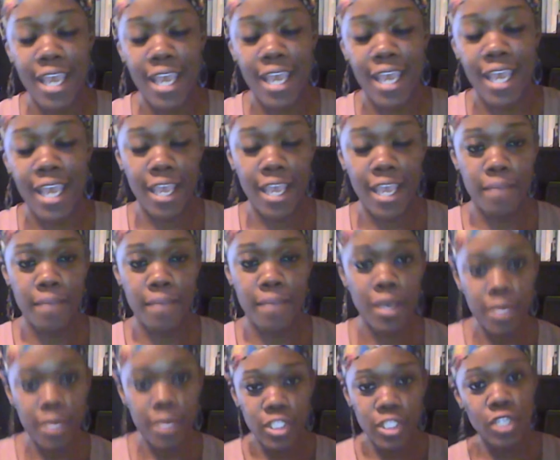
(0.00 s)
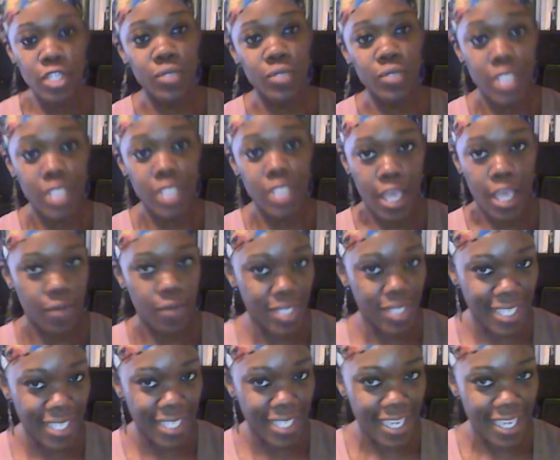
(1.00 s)
I am coming to you today
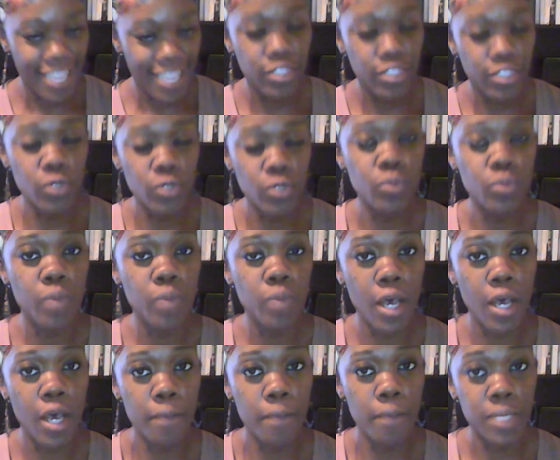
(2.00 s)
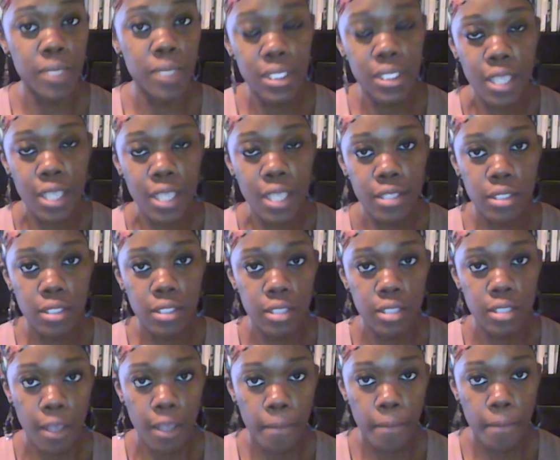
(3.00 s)
once again to discuss
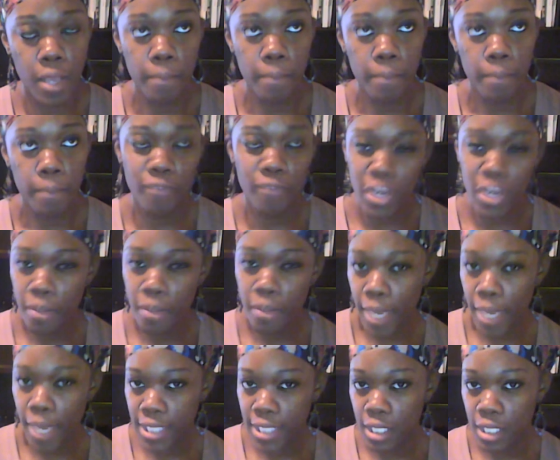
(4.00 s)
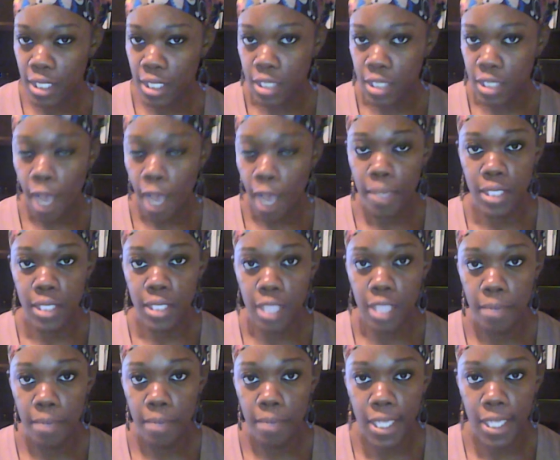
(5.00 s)
some very basic topics
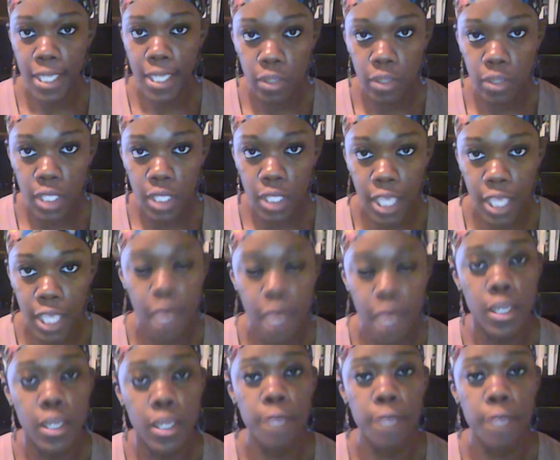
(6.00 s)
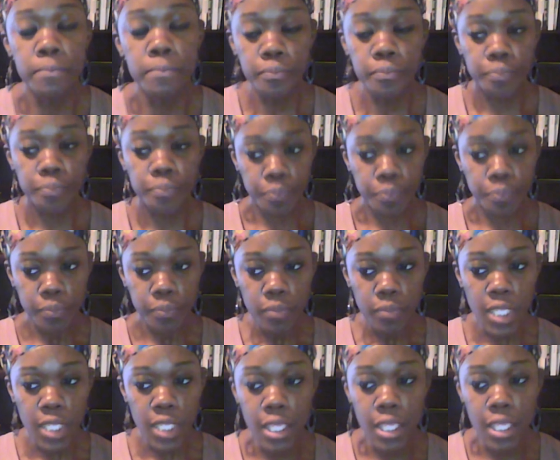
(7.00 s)
in managerial accounting.
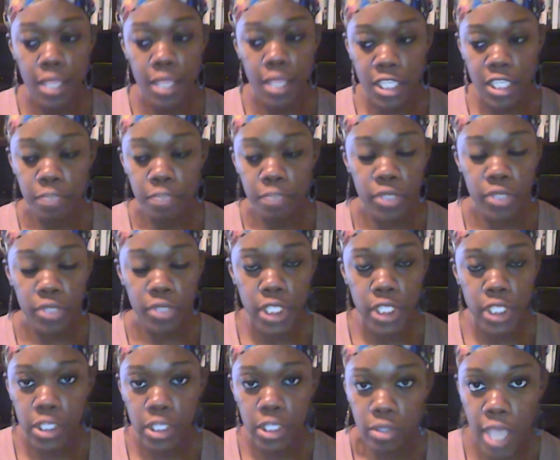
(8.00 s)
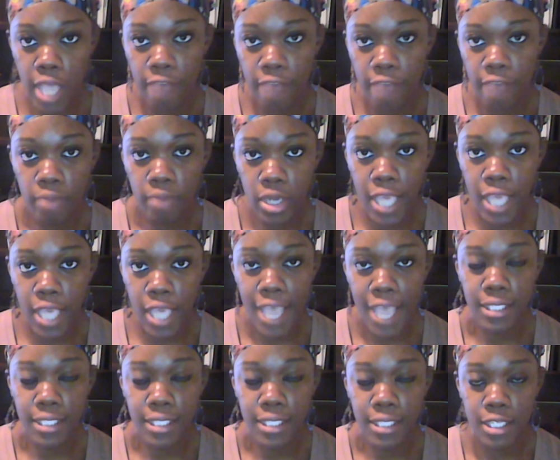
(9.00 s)
This particular live
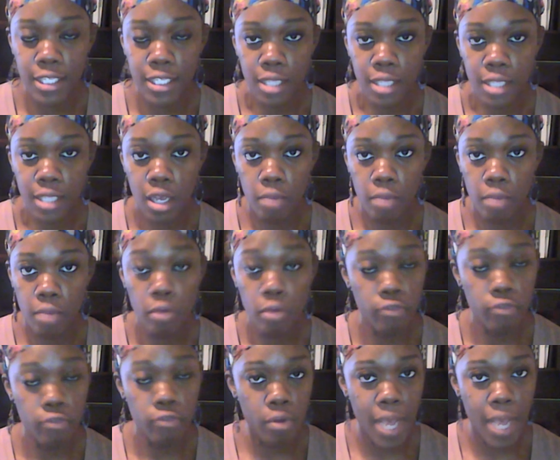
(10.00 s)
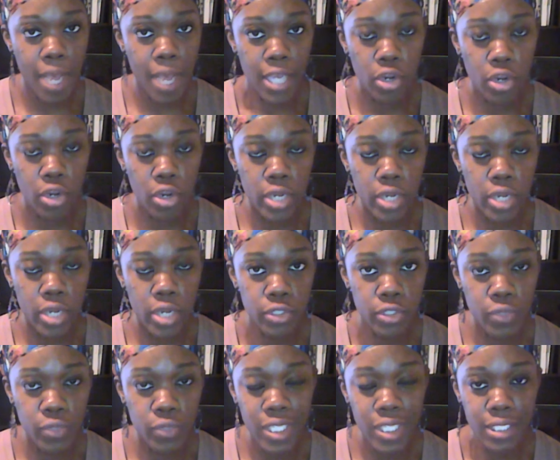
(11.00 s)
broadcast is for my current
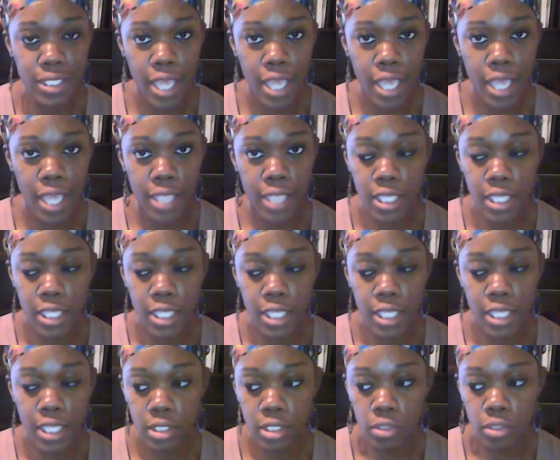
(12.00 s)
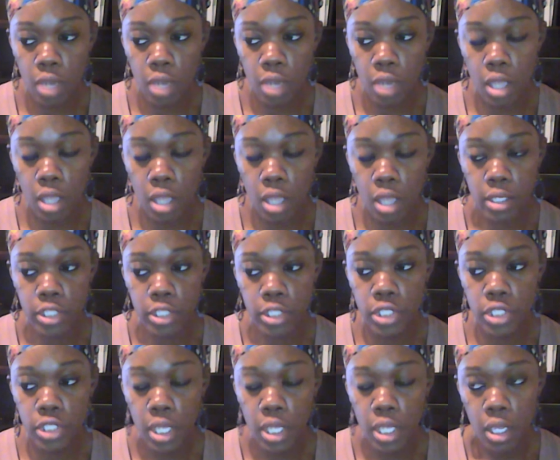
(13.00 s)
students at San Jacinto
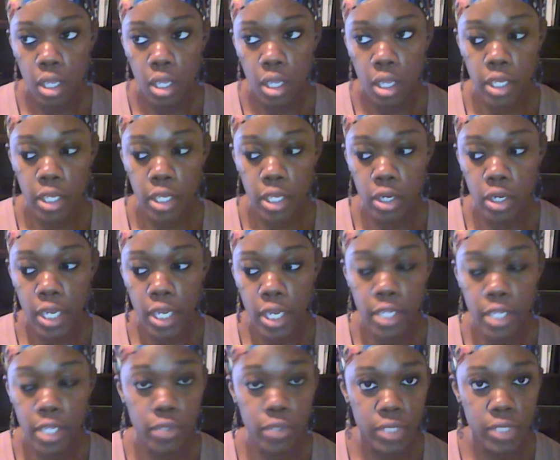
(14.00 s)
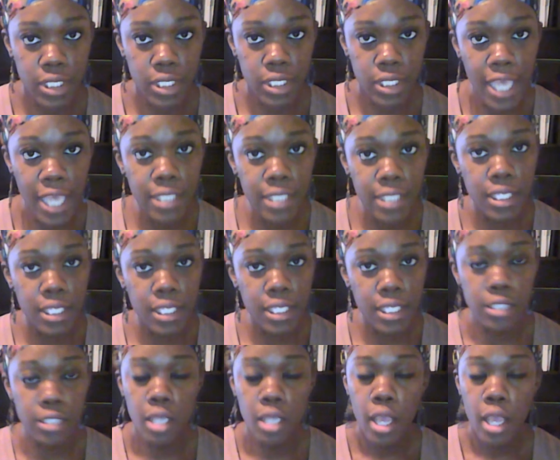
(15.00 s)
College here in Houston,
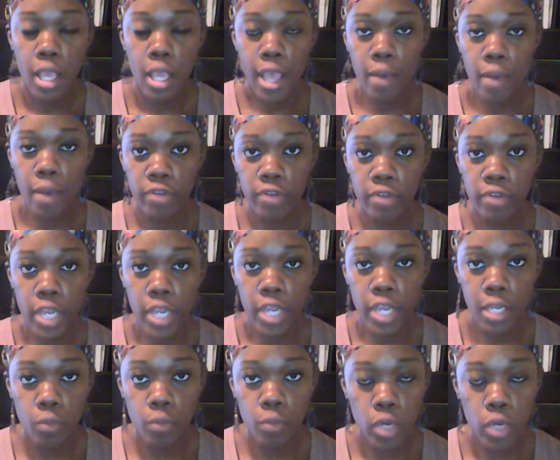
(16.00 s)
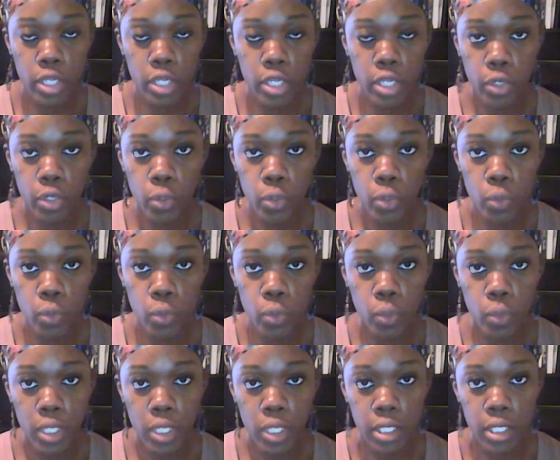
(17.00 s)
Texas. However, anyone
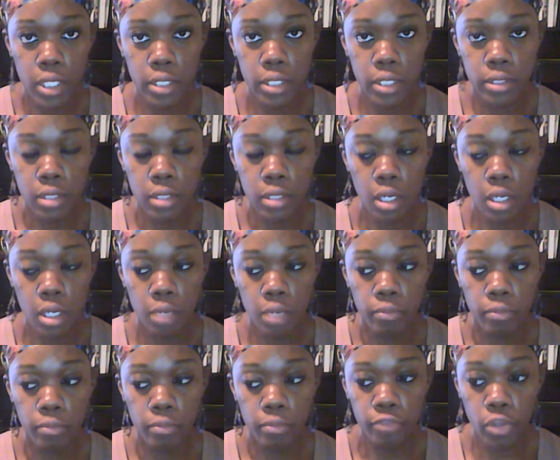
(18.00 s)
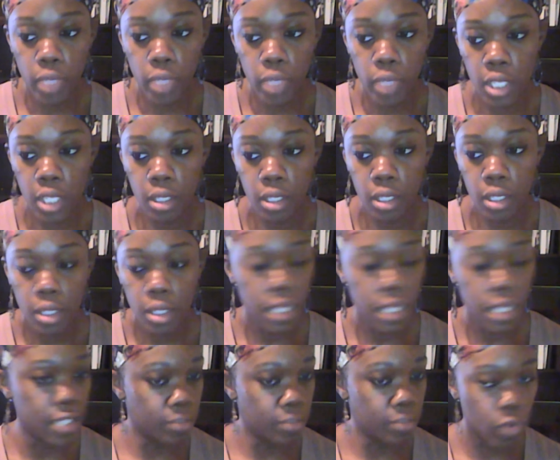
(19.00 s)
who is viewing
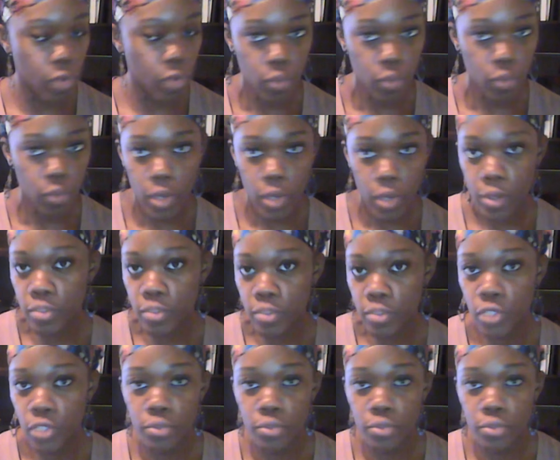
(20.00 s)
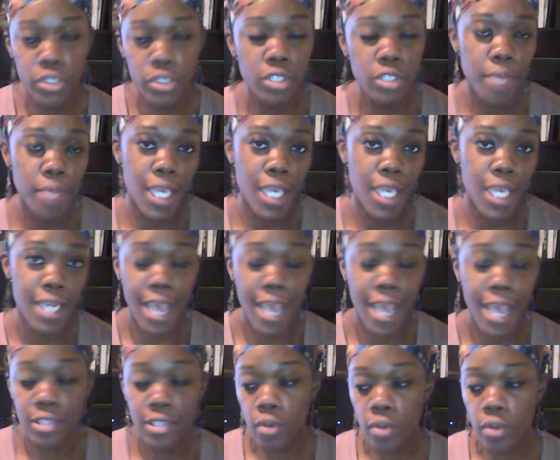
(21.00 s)
is more than welcome to participate and
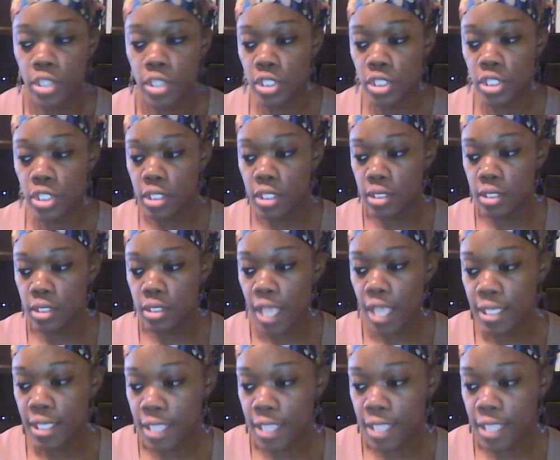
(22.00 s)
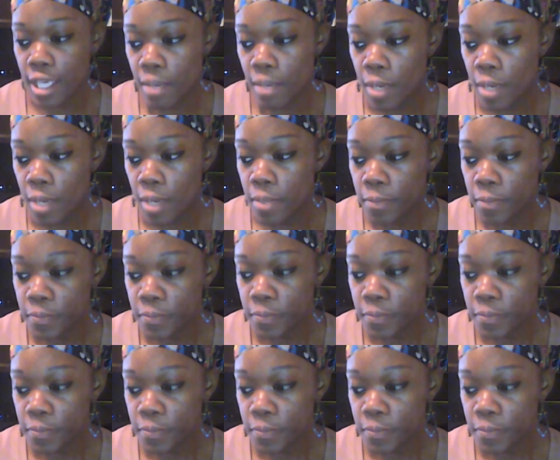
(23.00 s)
ask questions as they come up.